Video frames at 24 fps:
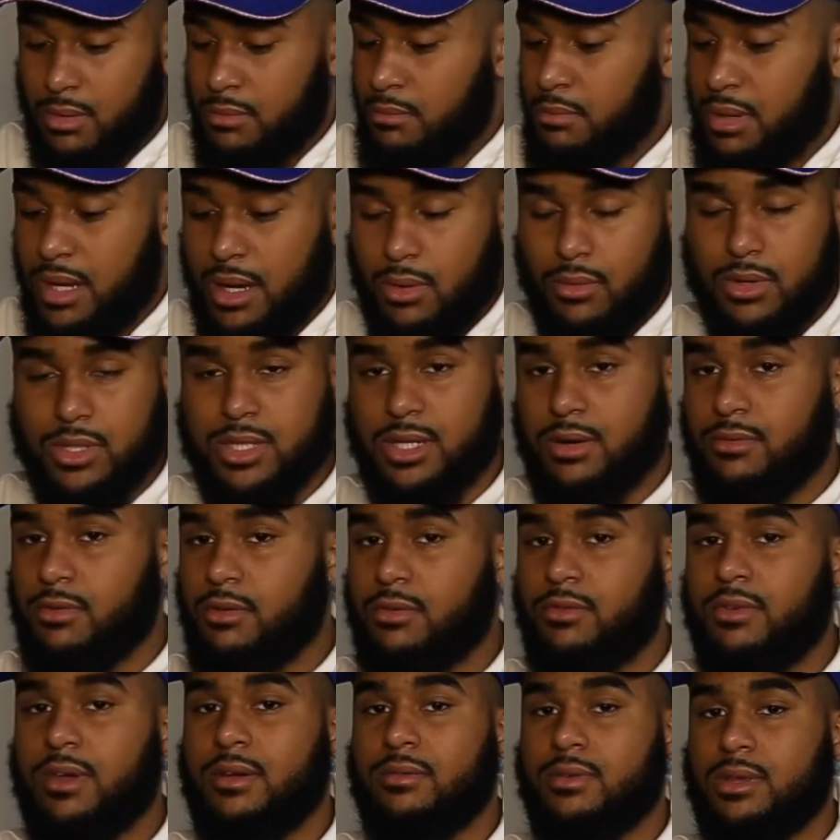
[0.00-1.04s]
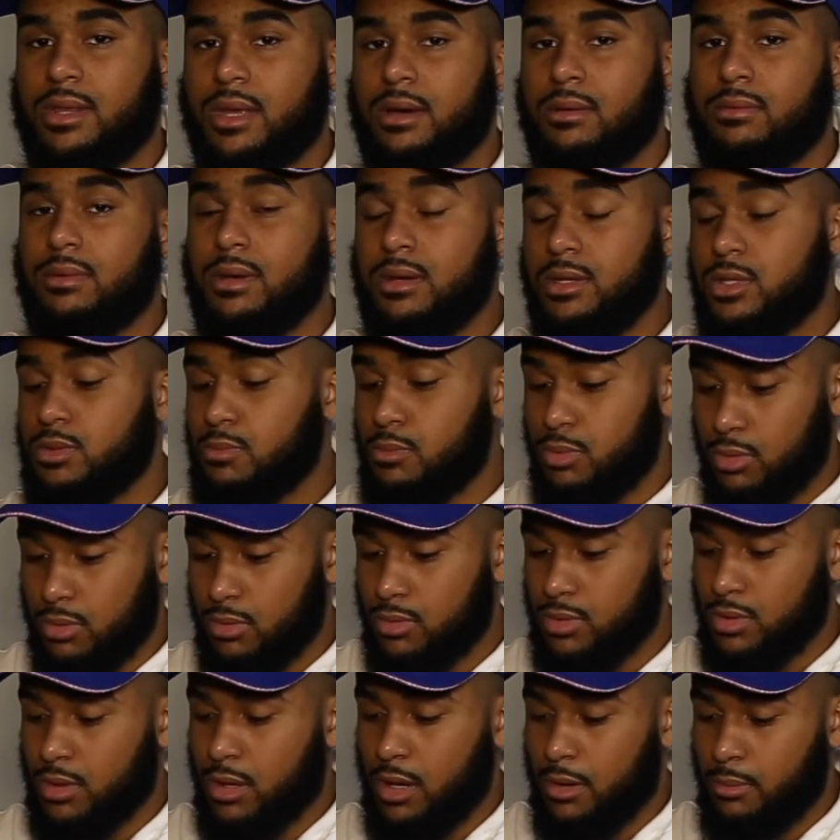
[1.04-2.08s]
whichever favorite that we
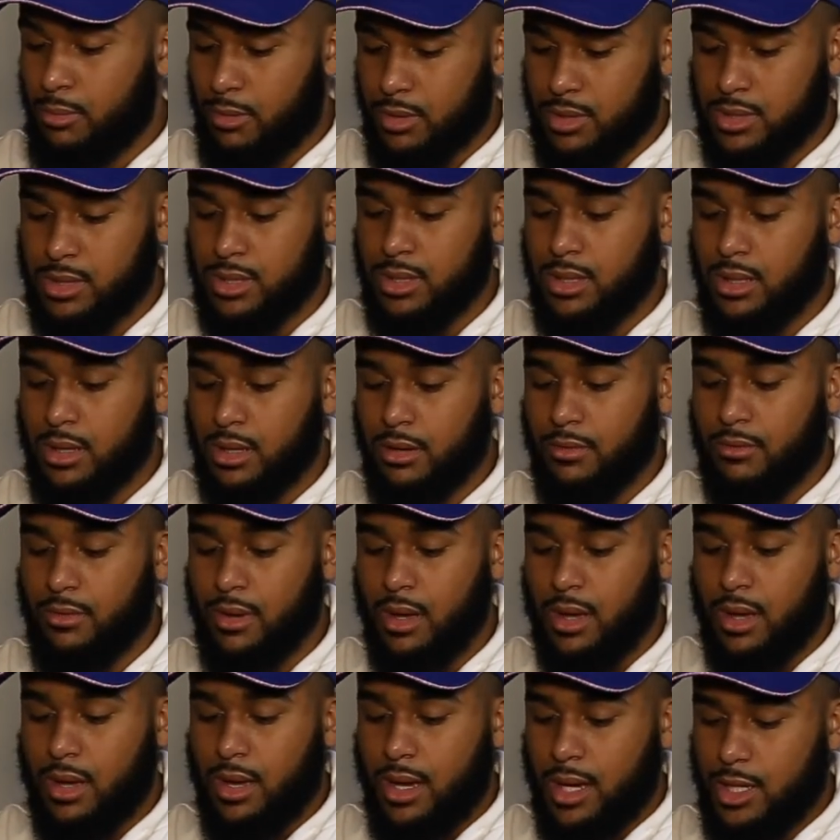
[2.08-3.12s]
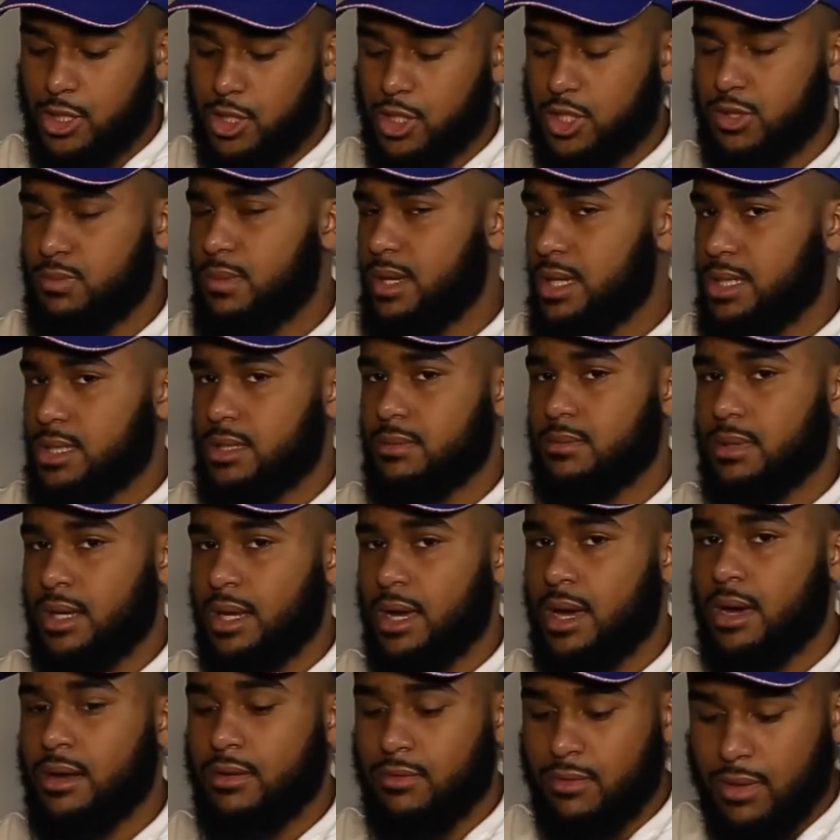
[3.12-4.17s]
personally love, and just make something
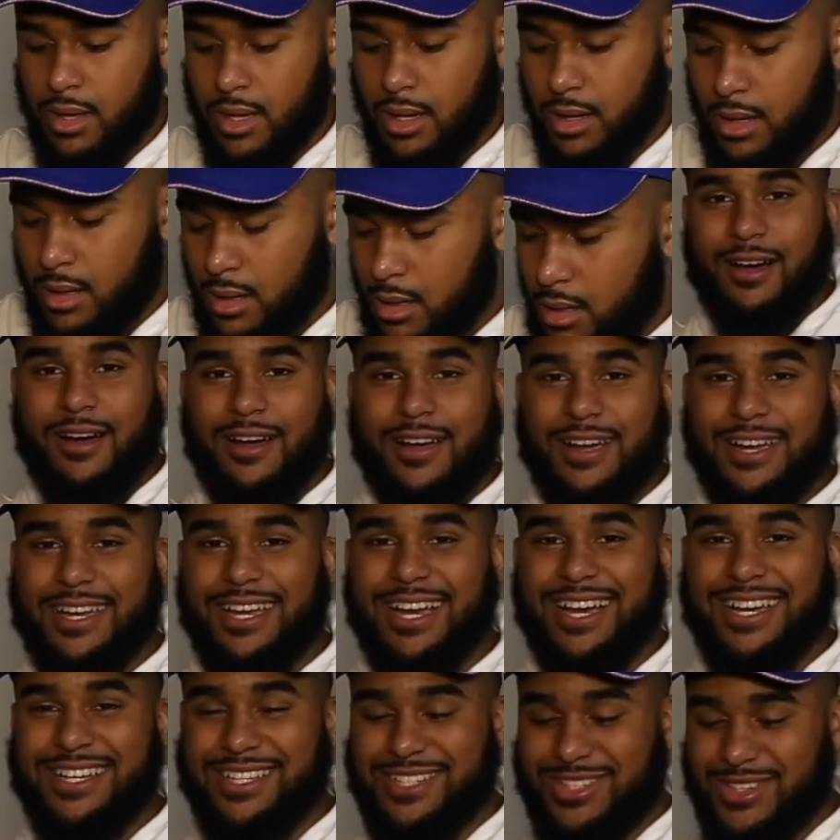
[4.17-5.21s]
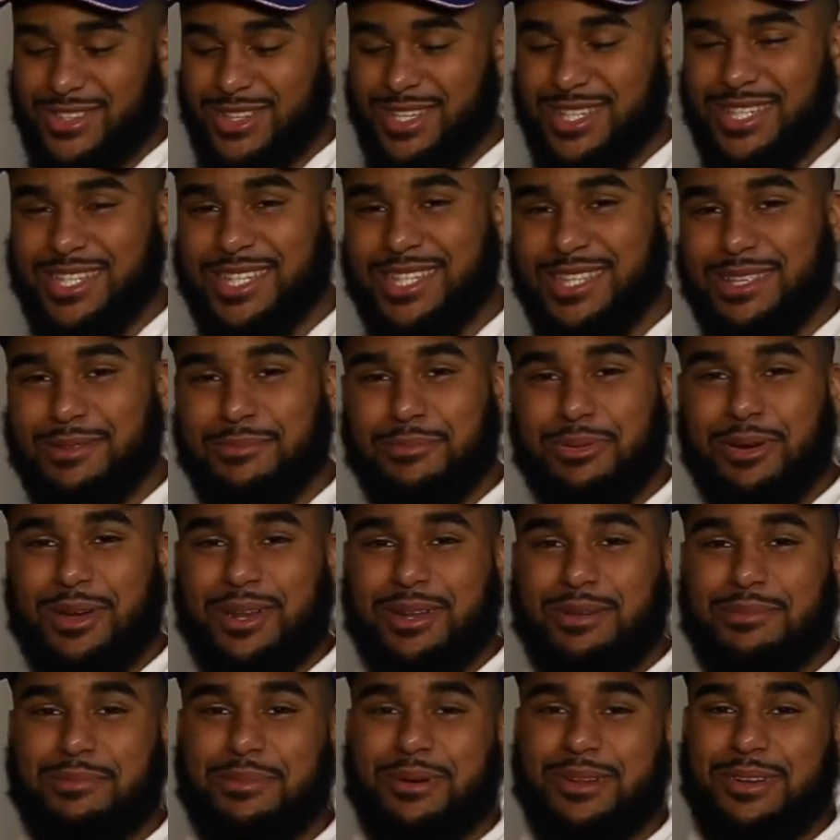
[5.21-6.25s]
out of that. All right, guys, so this is the Bread
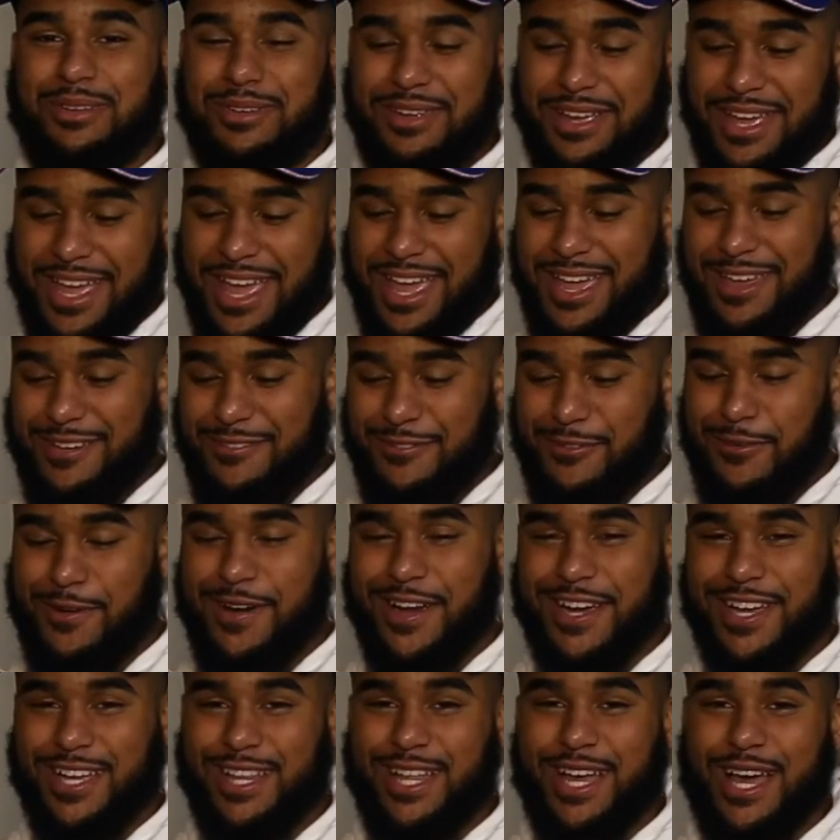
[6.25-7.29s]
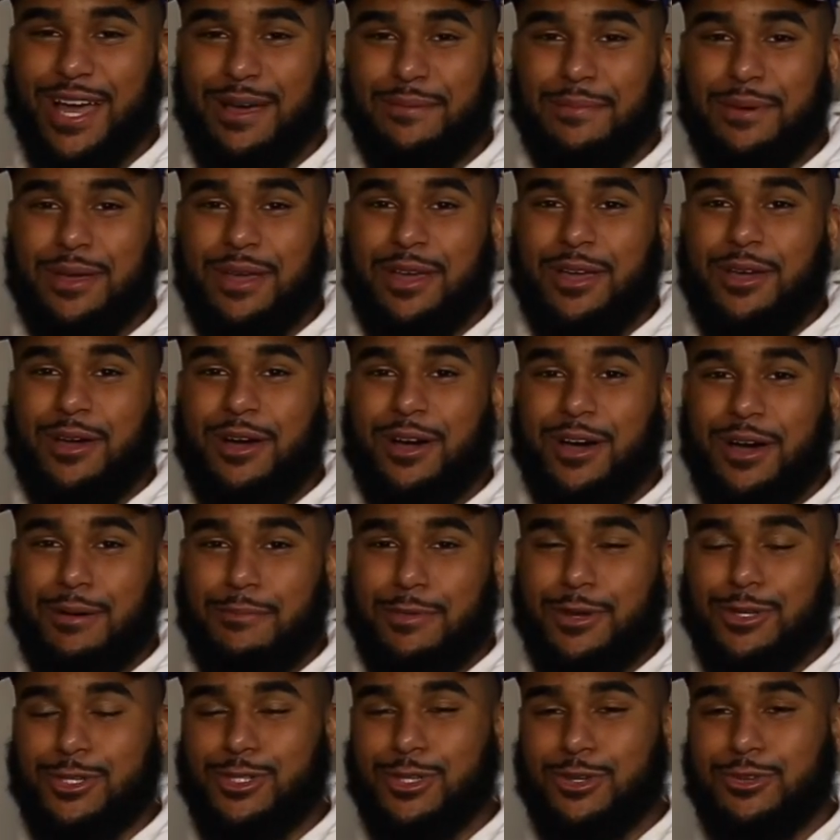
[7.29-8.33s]
and Buttery AF1 collab. I'm
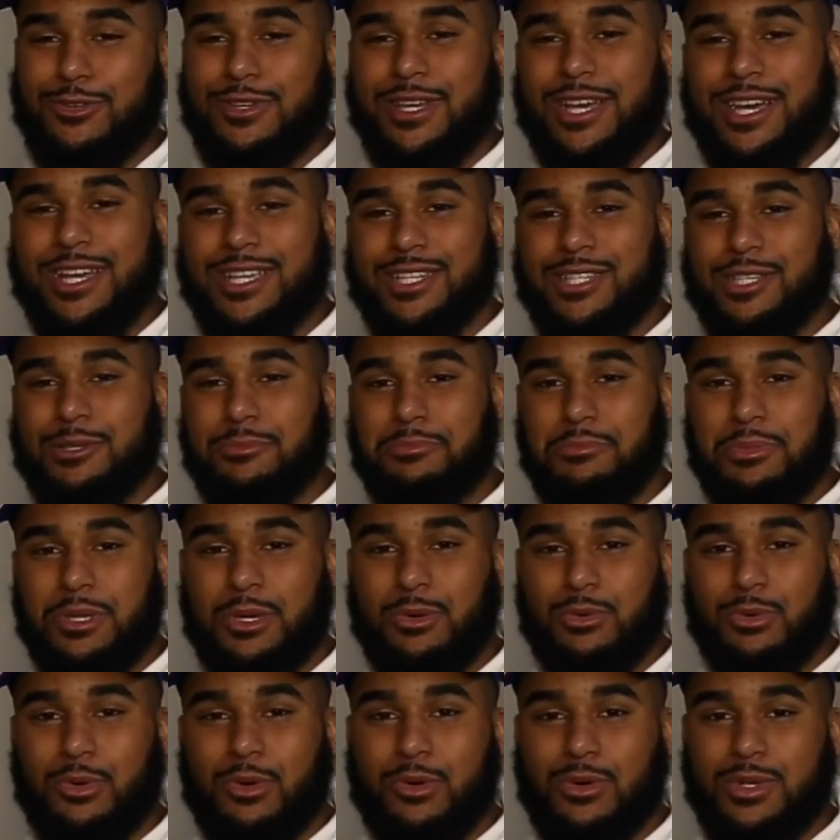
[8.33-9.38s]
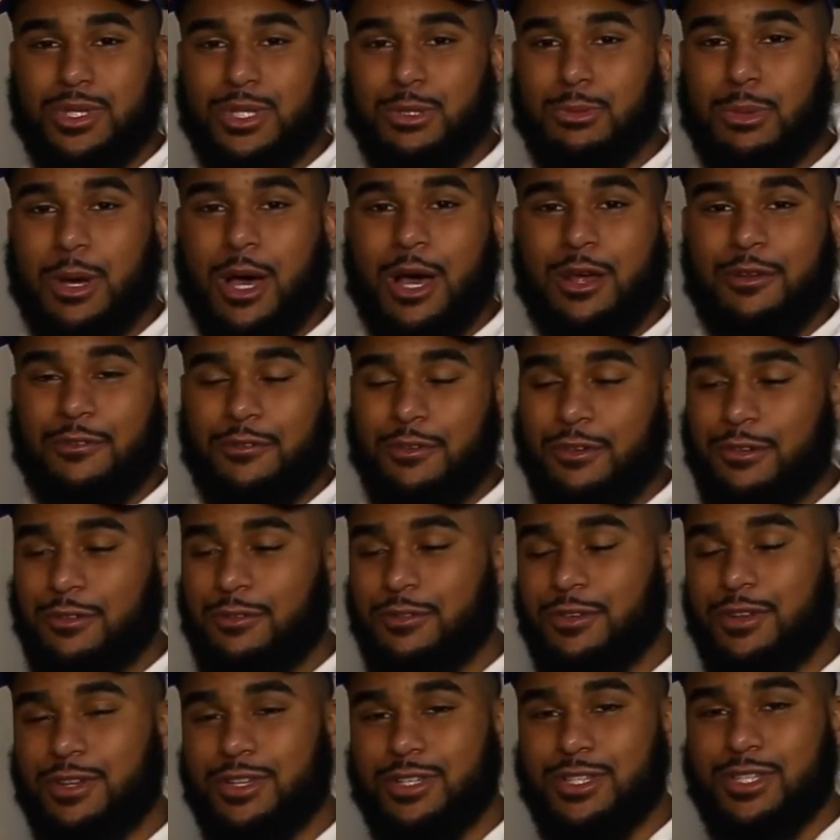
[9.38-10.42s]
gonna show you guys some B-roll and some on-foot
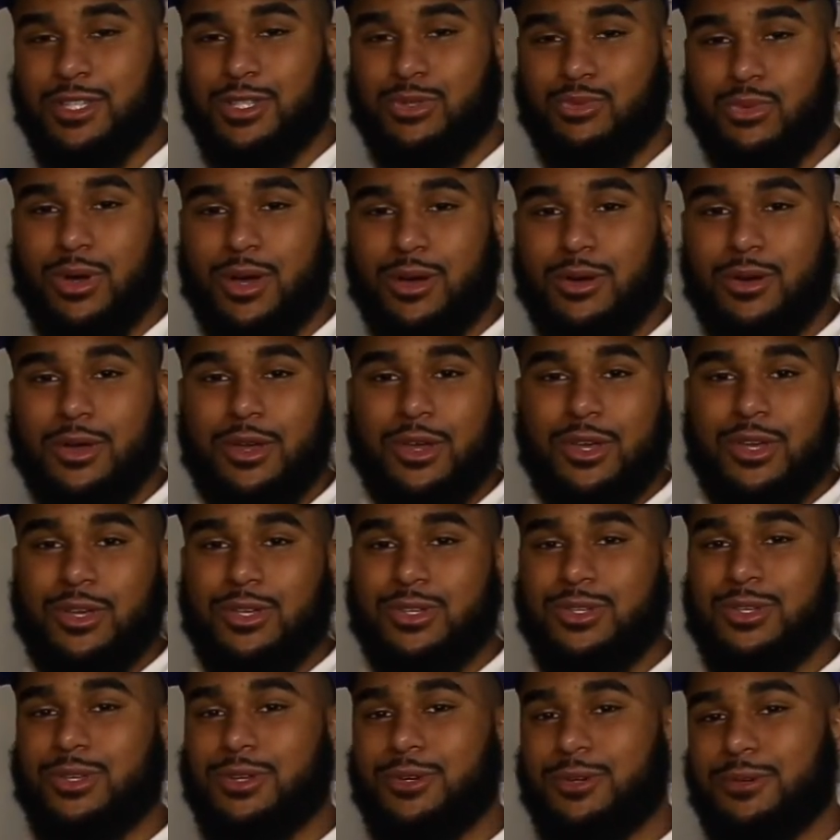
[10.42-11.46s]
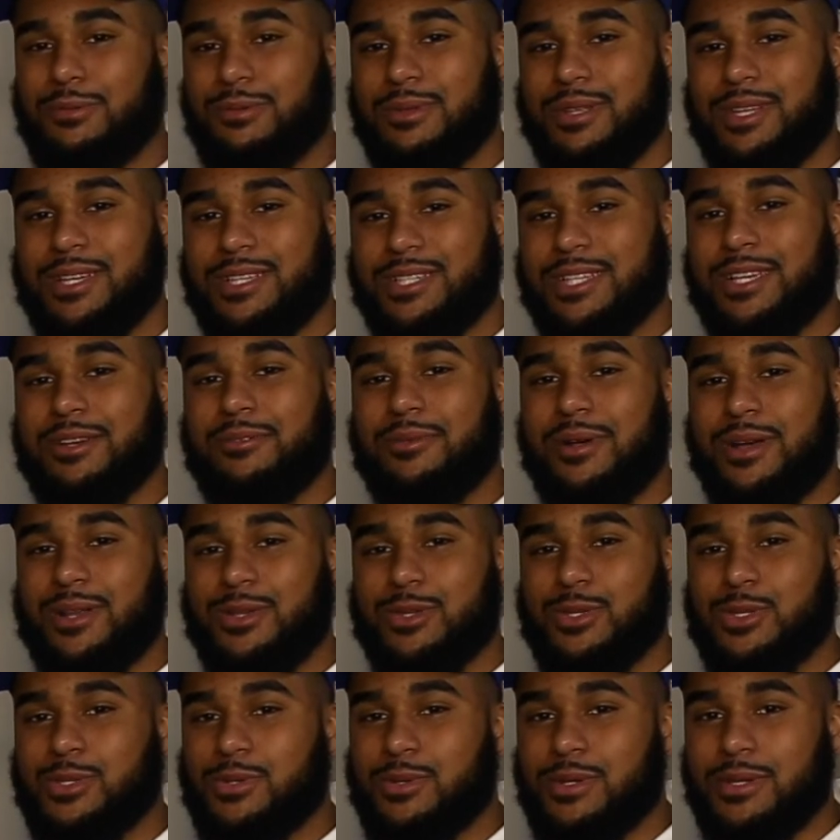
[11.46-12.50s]
footage as well. So let's get right
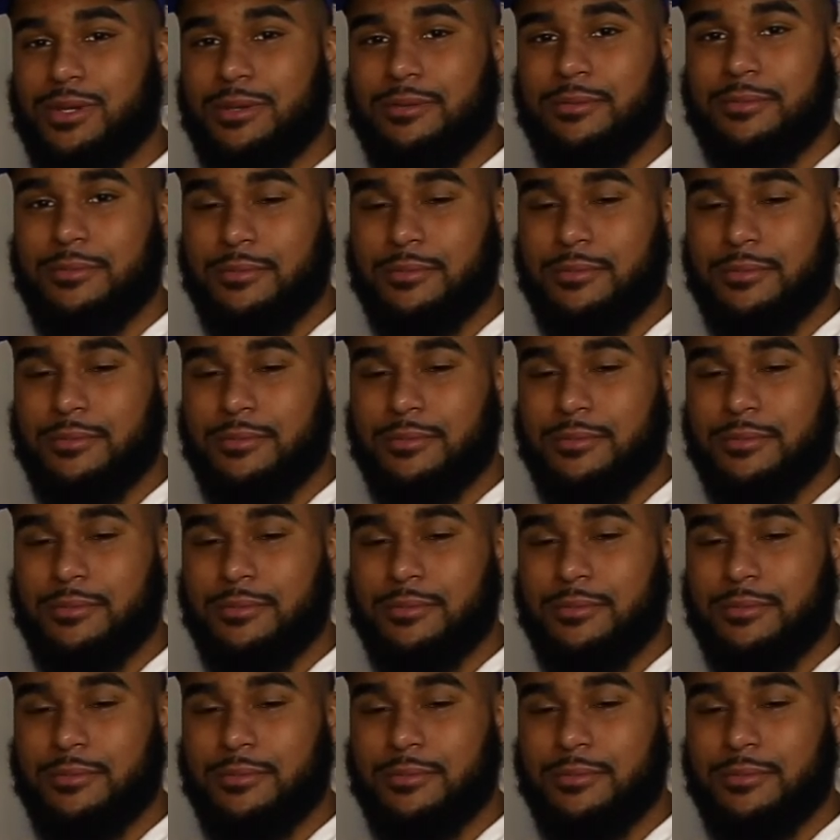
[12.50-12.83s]
into it.